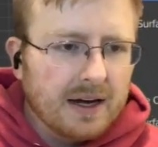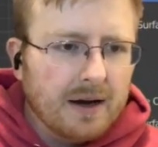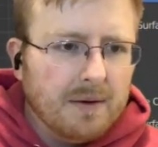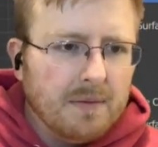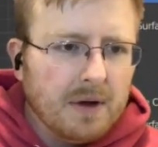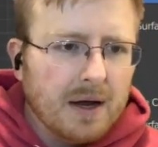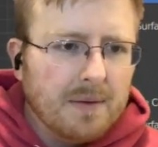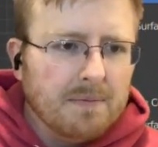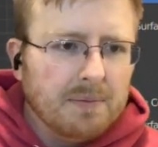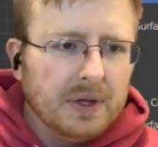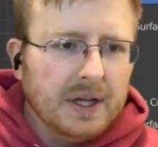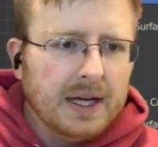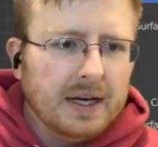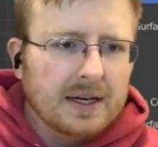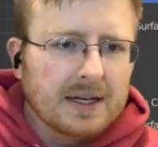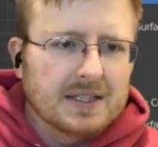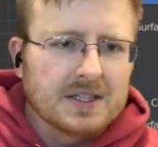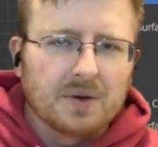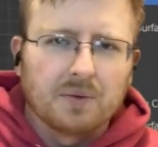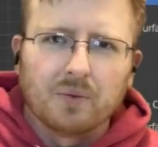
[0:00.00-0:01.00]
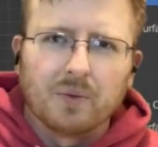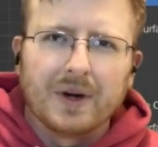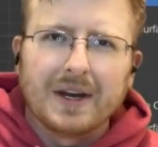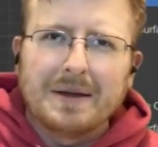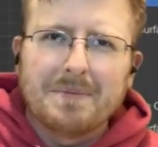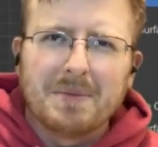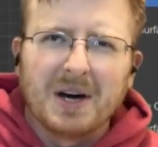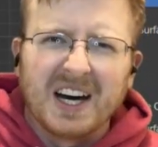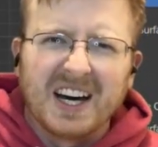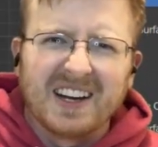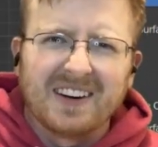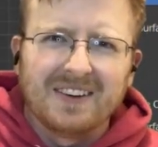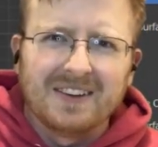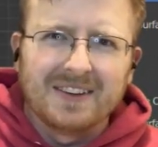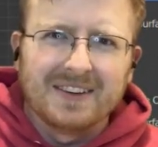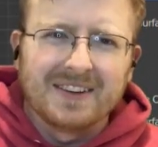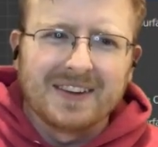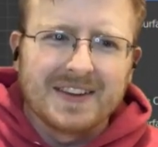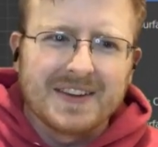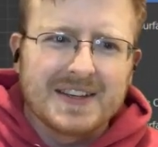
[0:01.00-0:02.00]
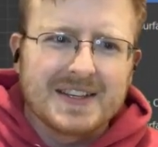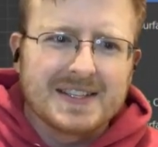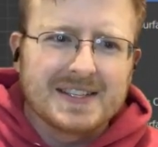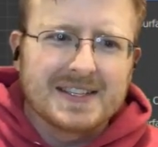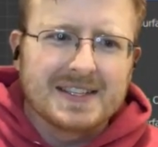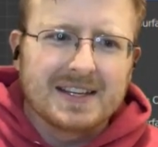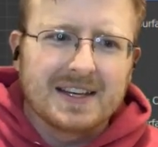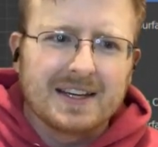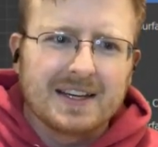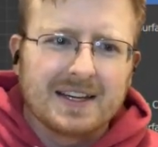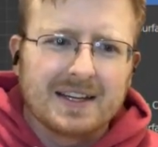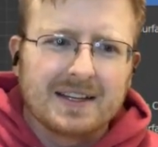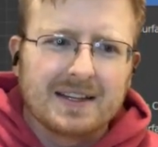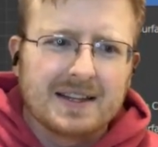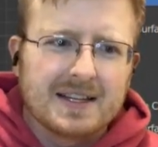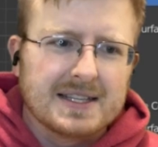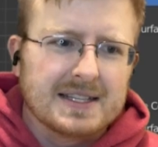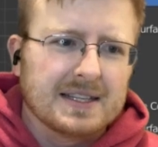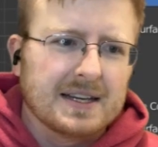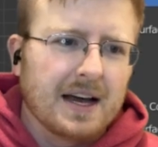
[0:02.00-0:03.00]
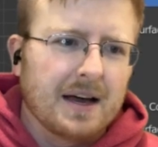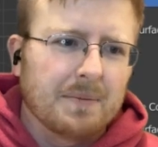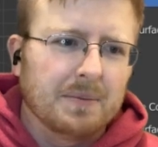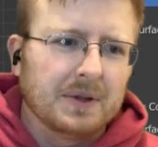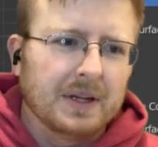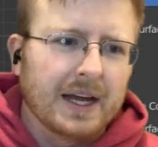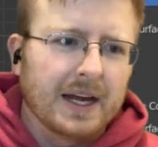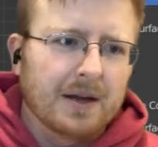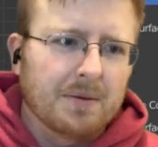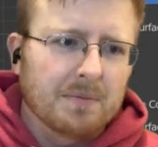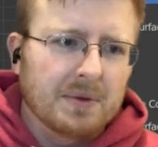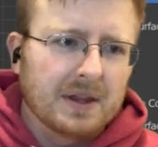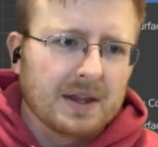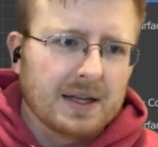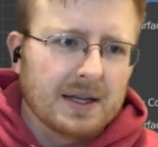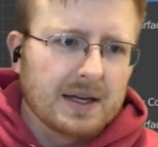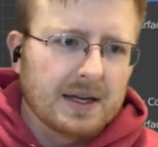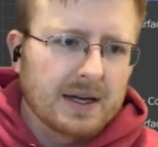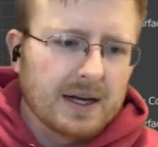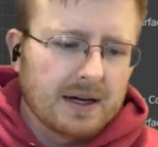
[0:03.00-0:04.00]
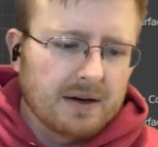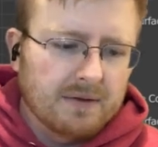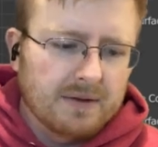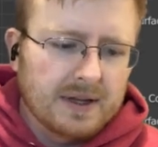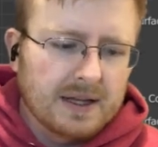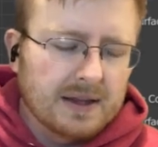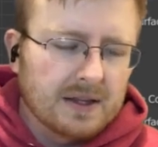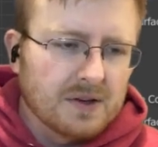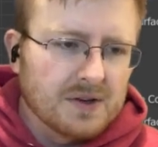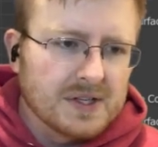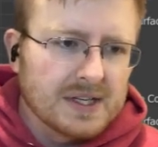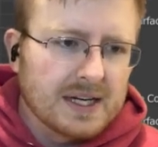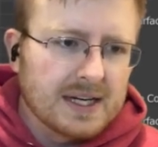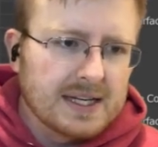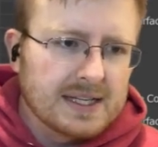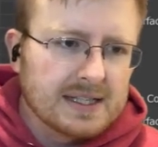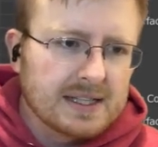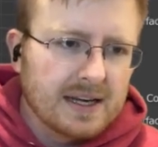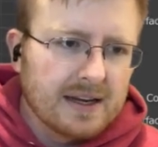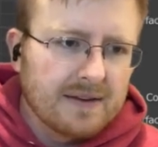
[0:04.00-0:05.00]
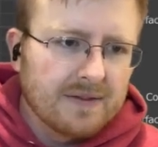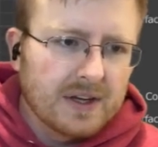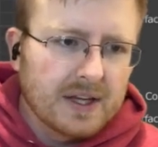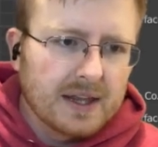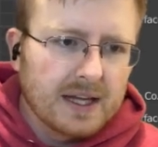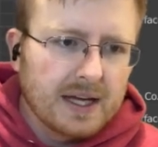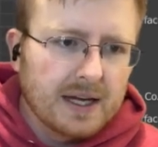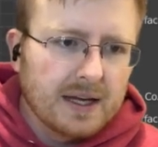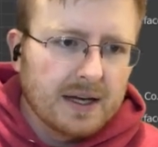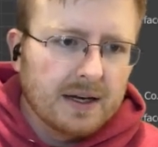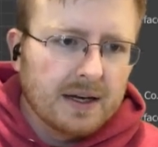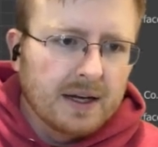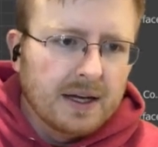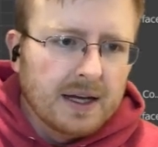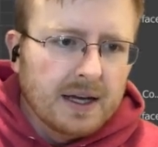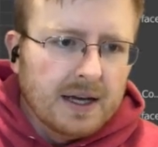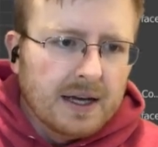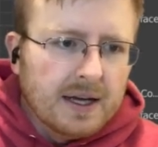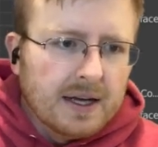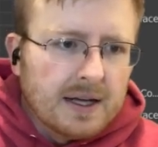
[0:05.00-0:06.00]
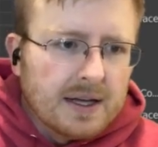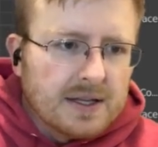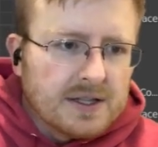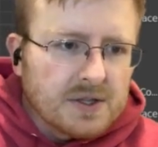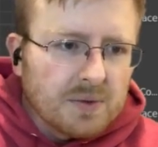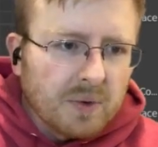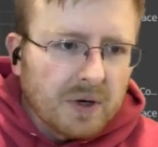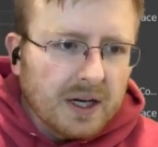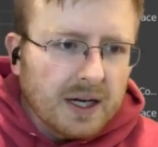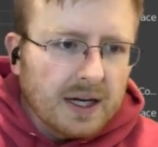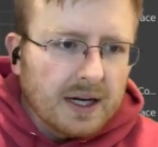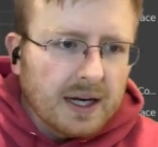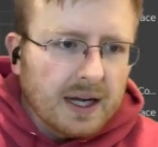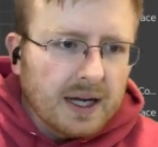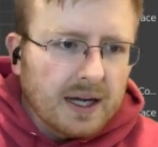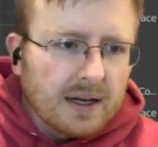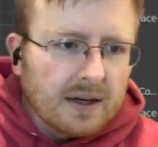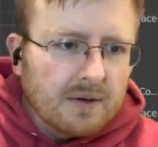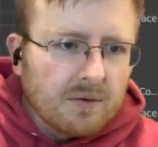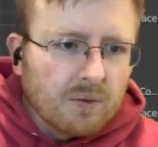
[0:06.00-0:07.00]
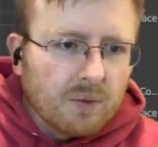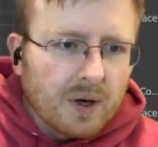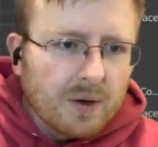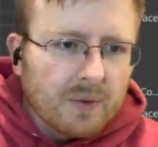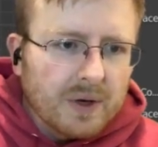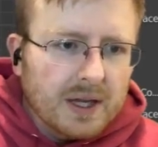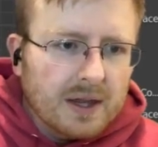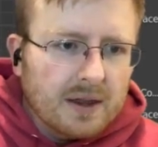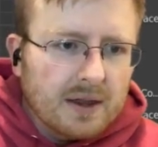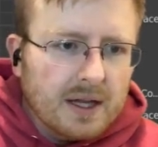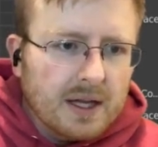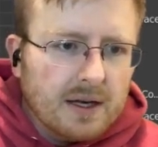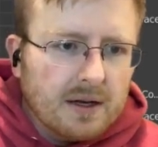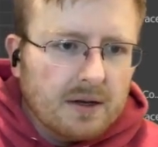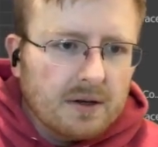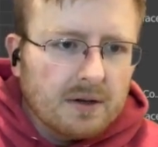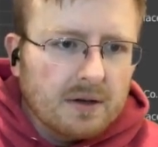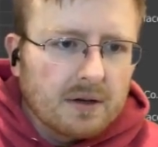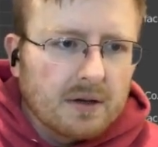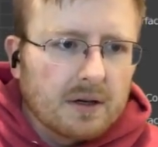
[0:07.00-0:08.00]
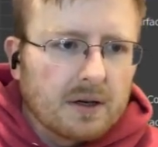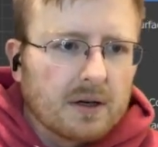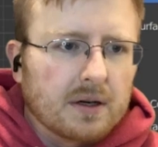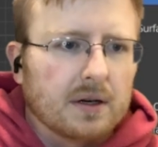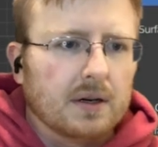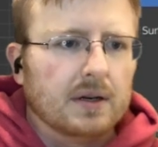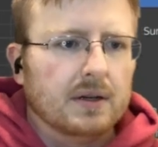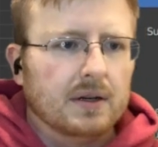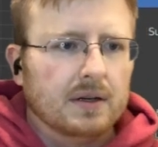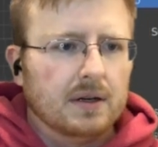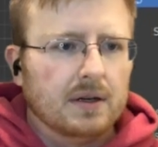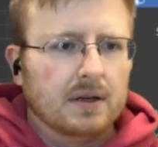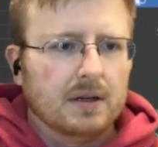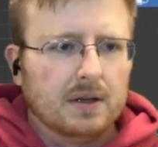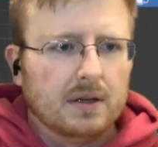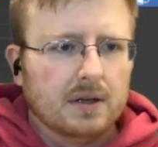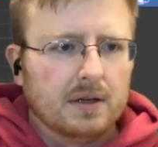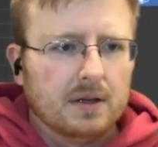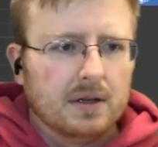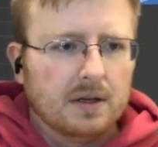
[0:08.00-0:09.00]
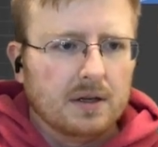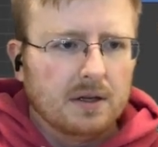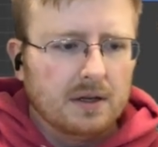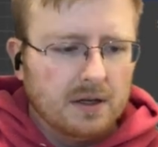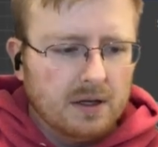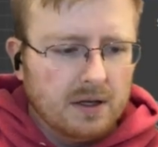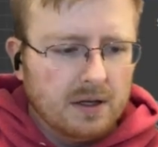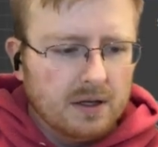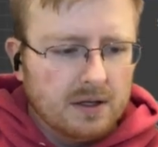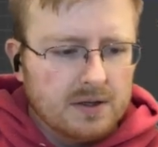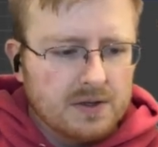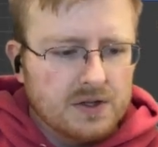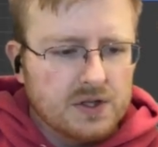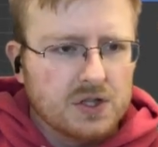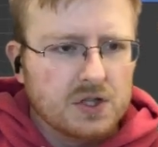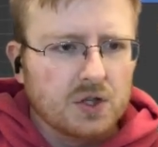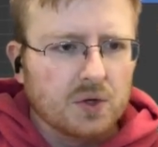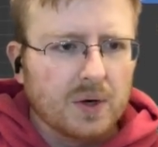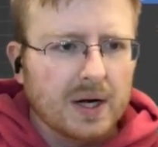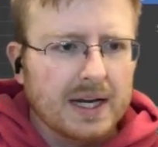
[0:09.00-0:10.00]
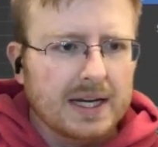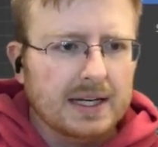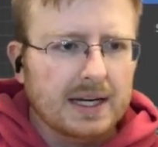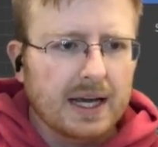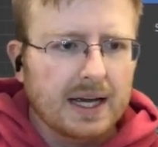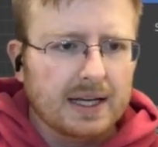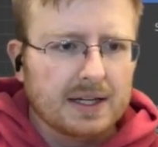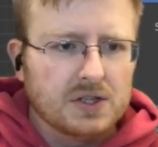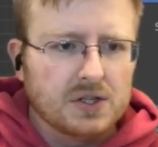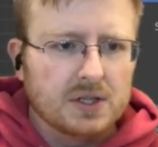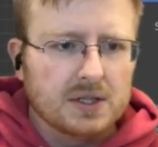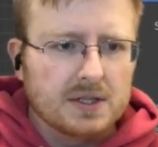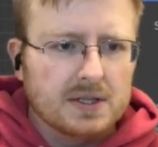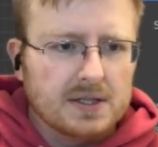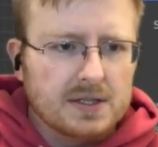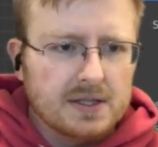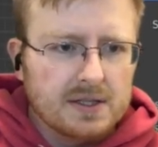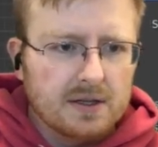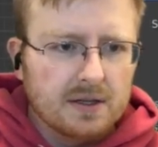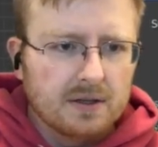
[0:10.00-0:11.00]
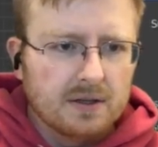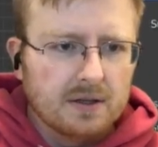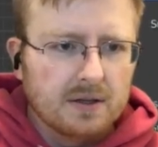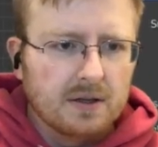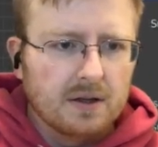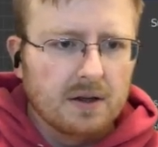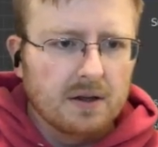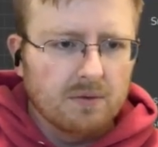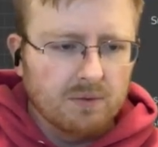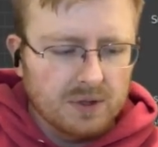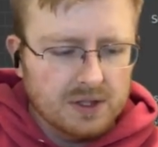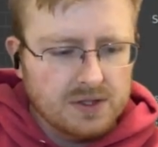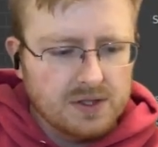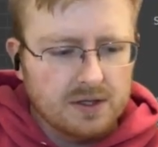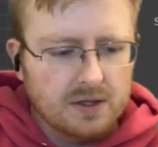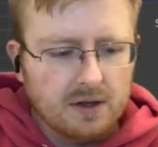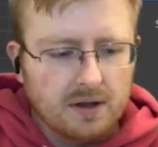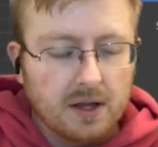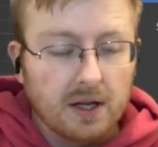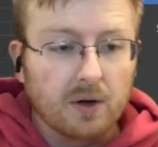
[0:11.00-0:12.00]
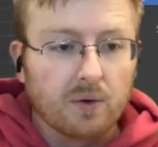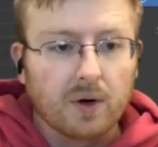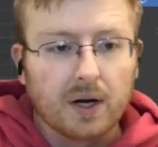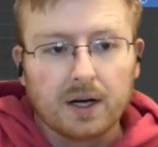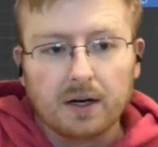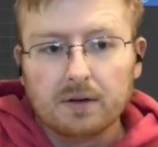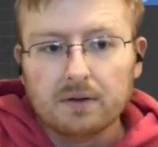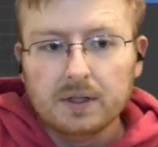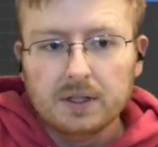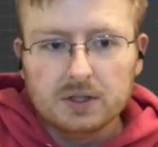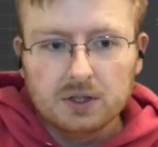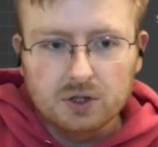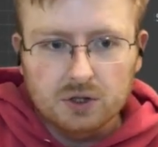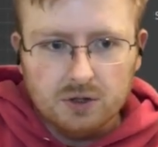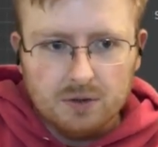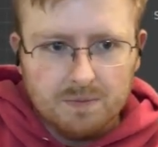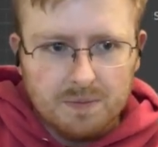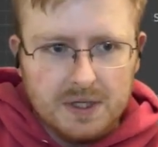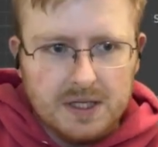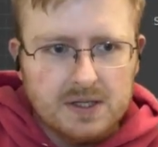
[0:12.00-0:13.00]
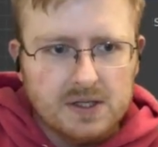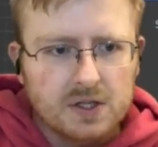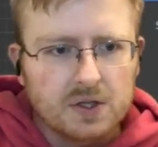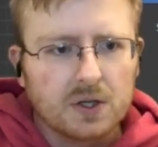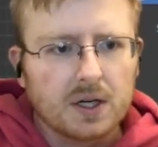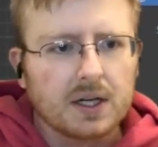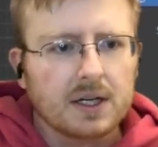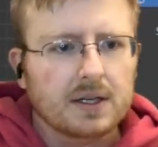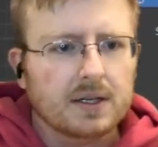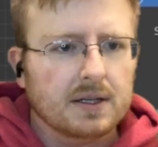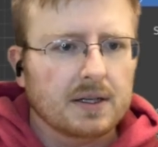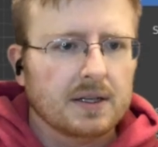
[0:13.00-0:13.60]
I'm planning to remodel this top lamp thing. I don't think there's any saving that. So we're gonna get what we think are straight edges, which theoretically should be straight.